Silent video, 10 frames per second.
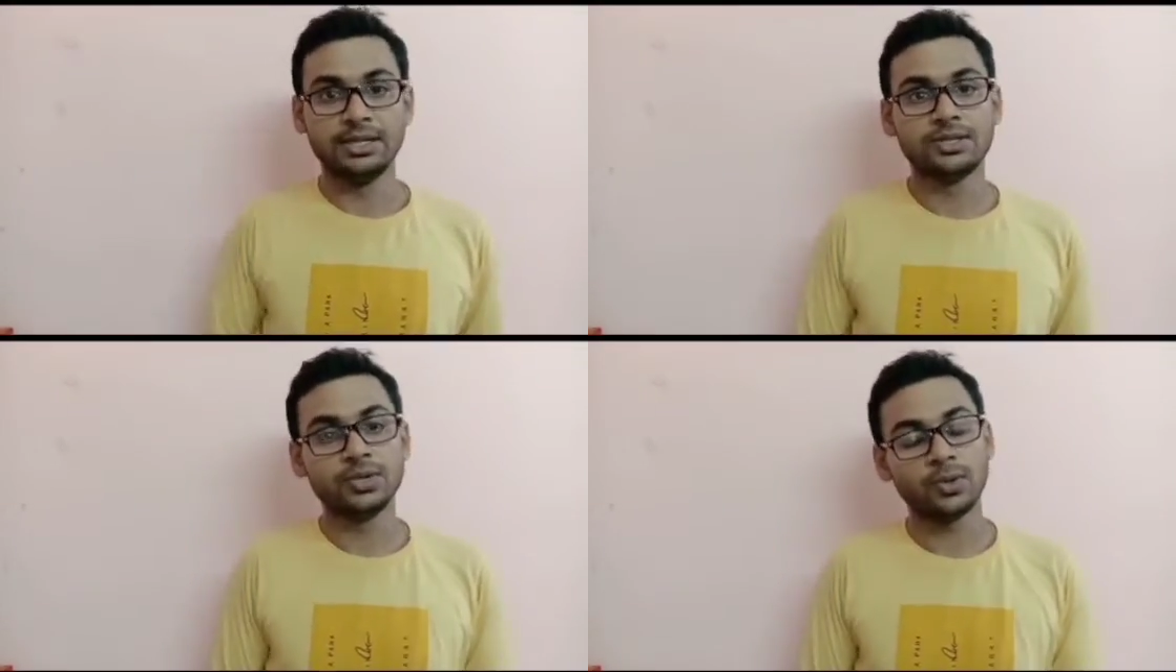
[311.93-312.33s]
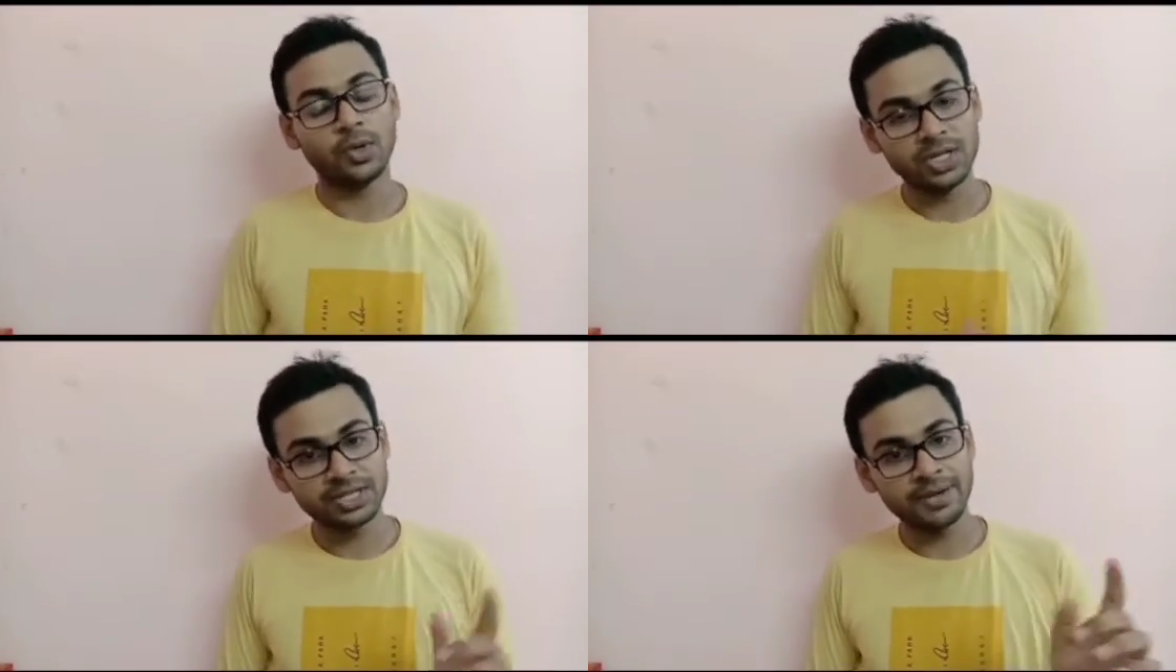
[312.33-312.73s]
So
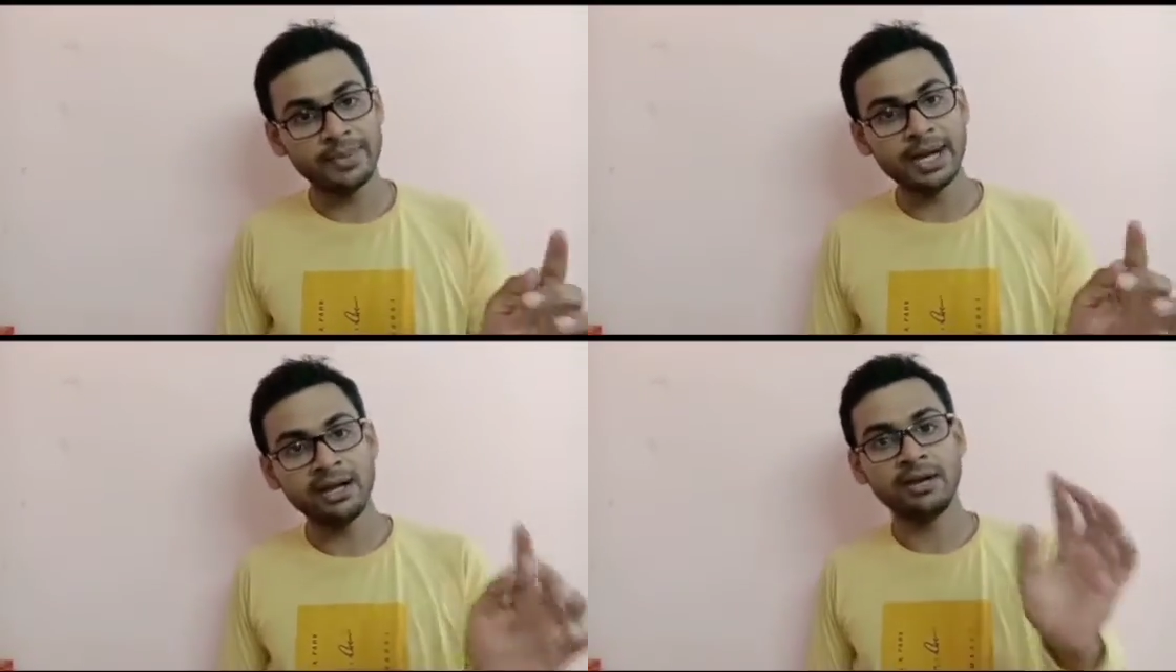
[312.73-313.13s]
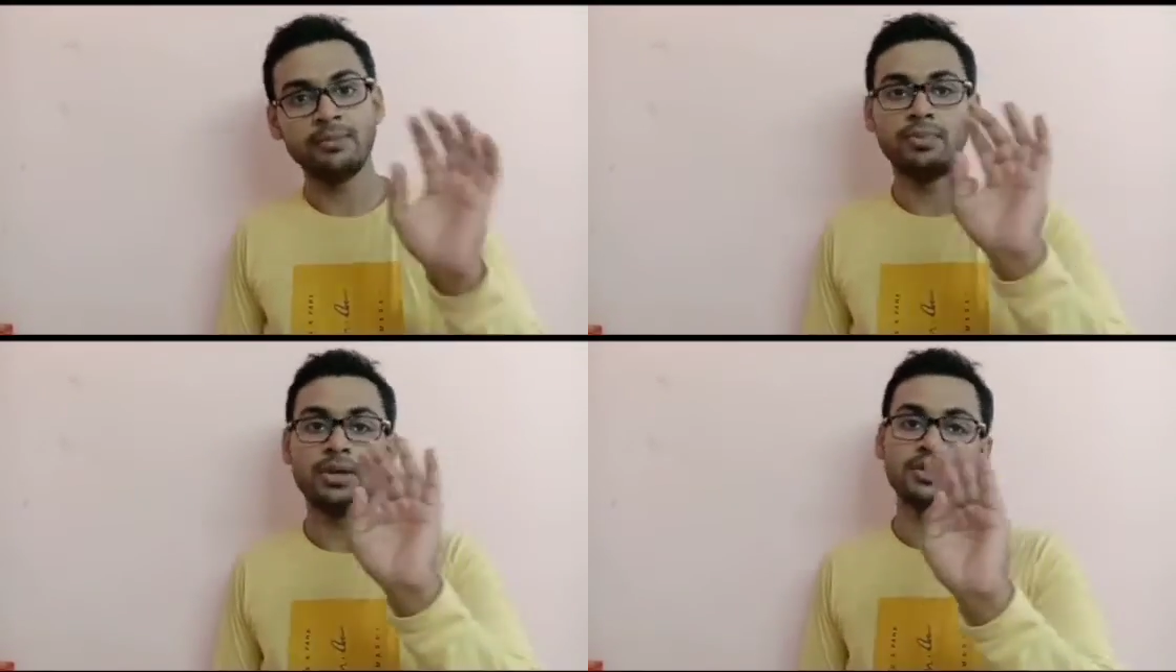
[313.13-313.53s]
cost of debt
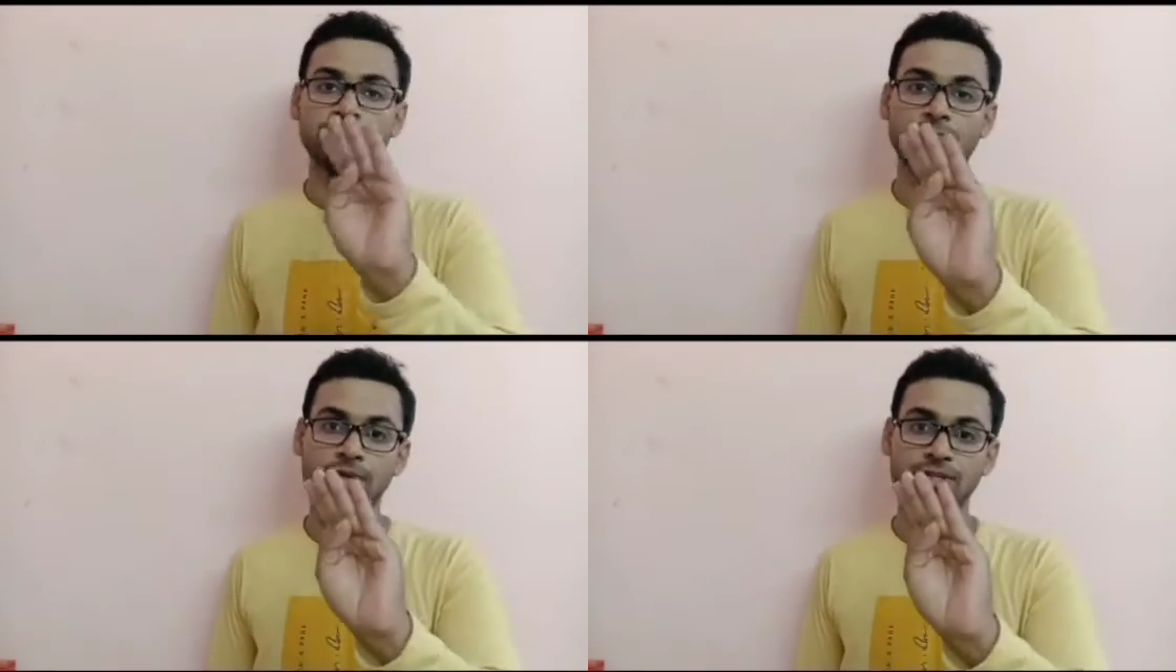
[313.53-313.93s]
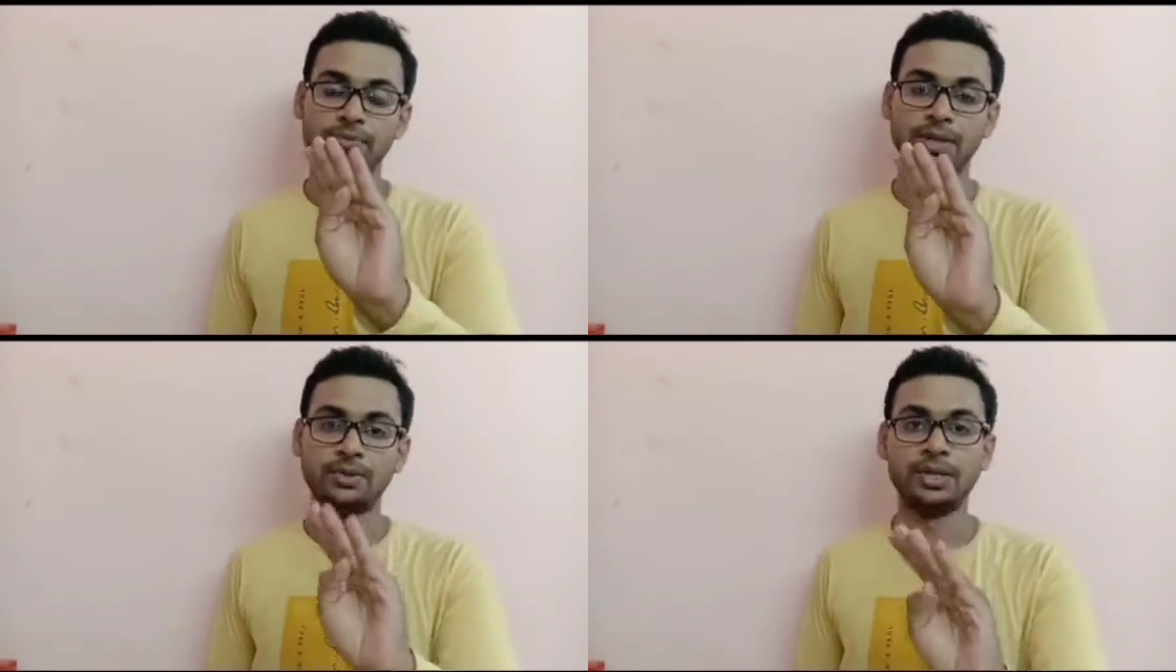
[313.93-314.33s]
plus cost of
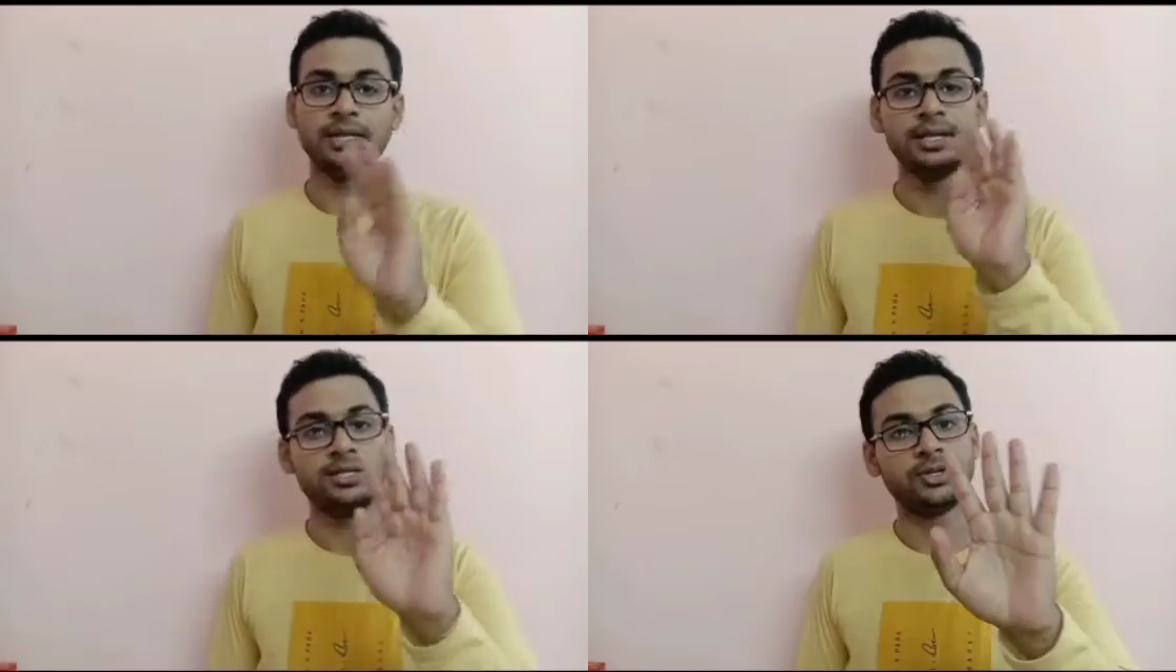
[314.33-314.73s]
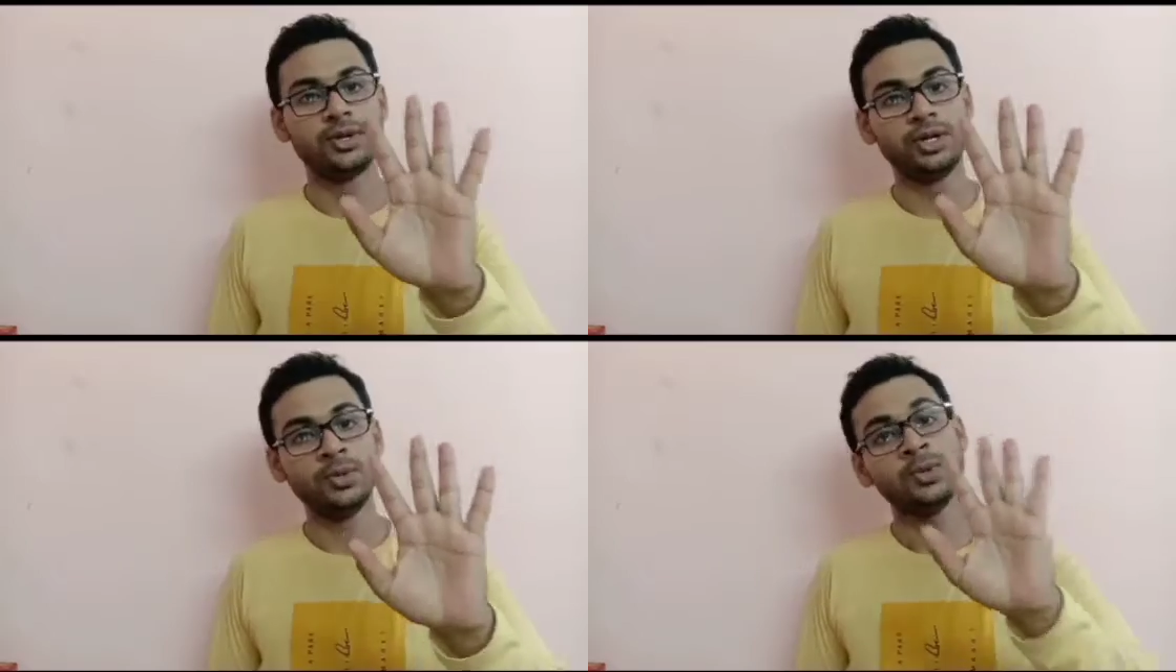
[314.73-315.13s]
equity is
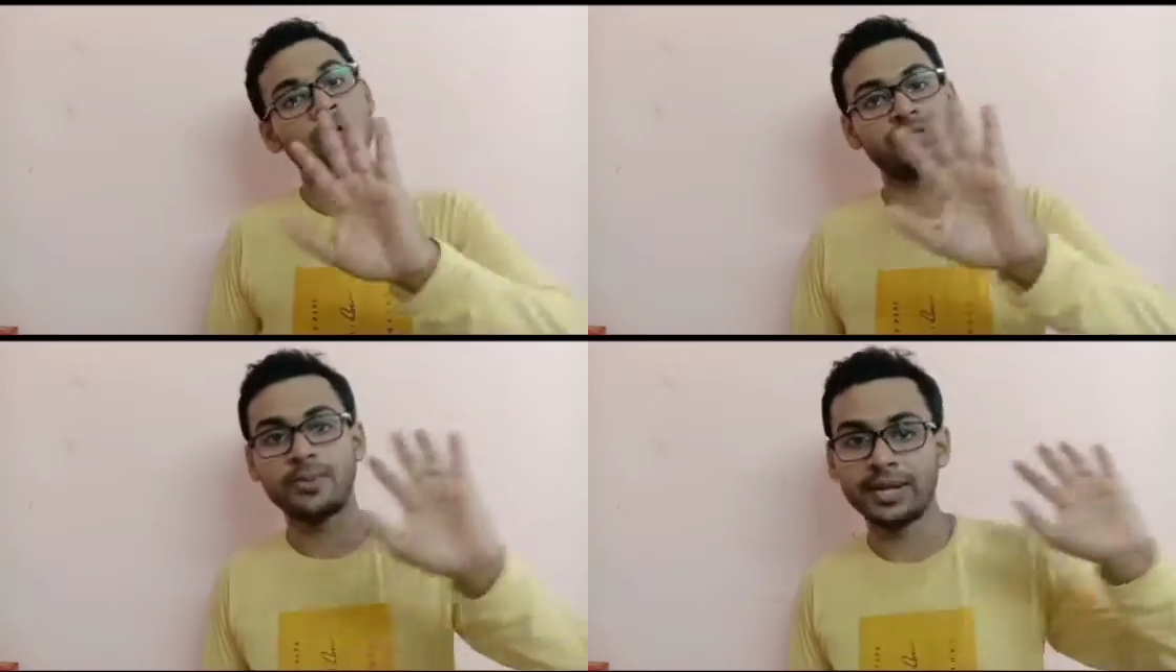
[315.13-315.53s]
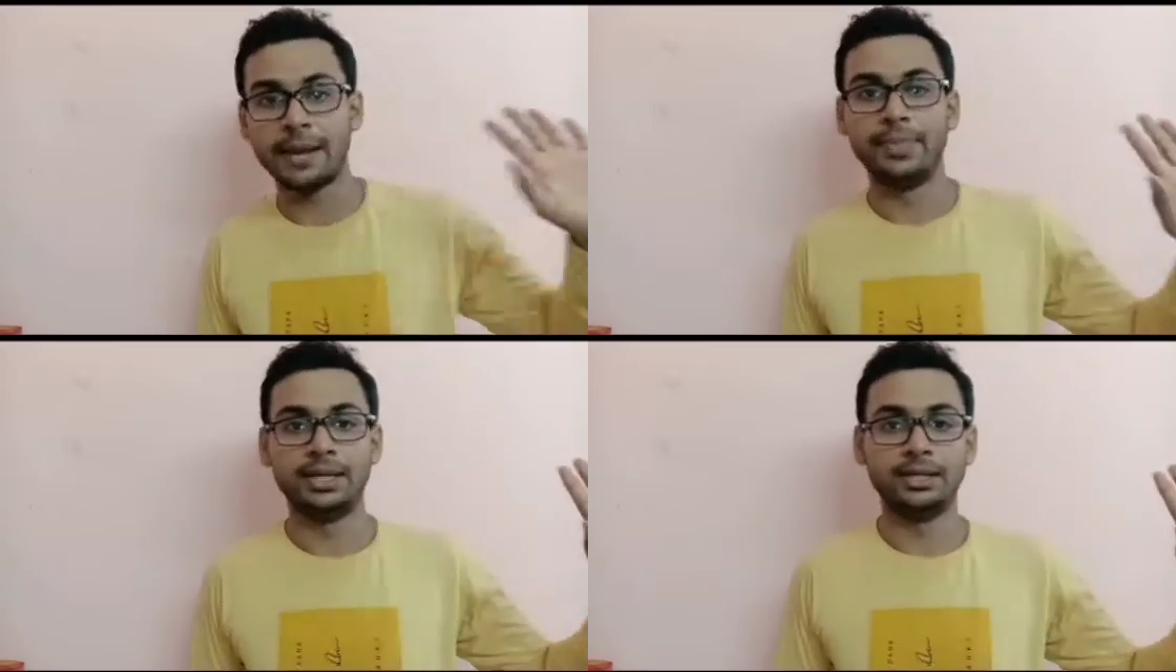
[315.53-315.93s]
equal to cost of
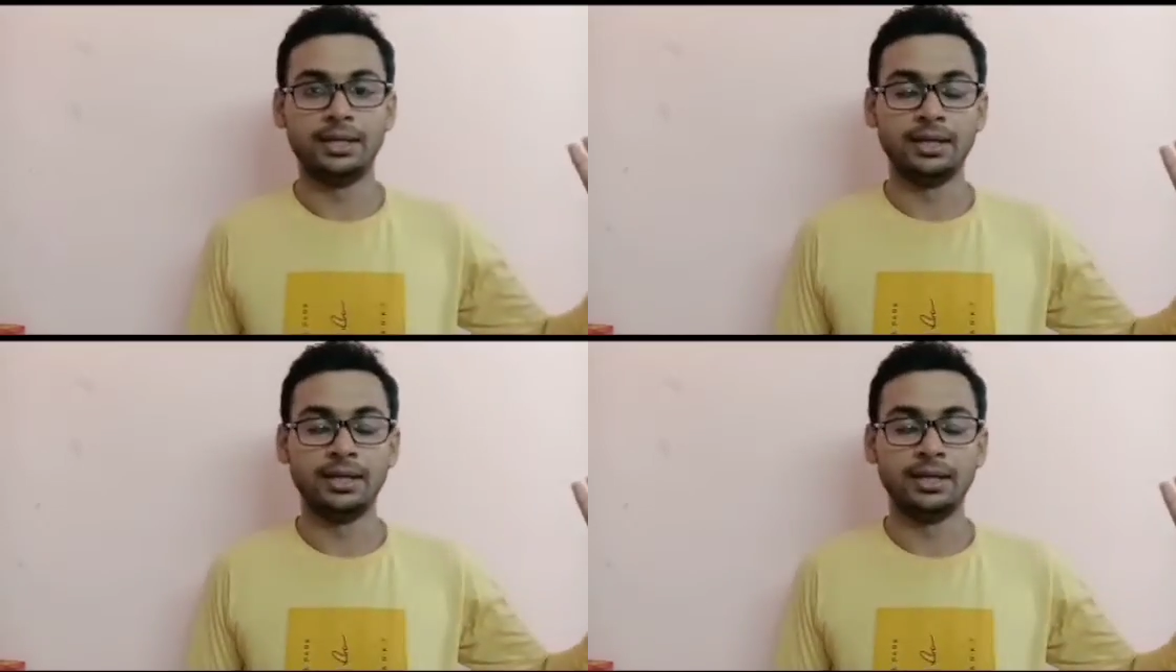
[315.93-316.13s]
capital.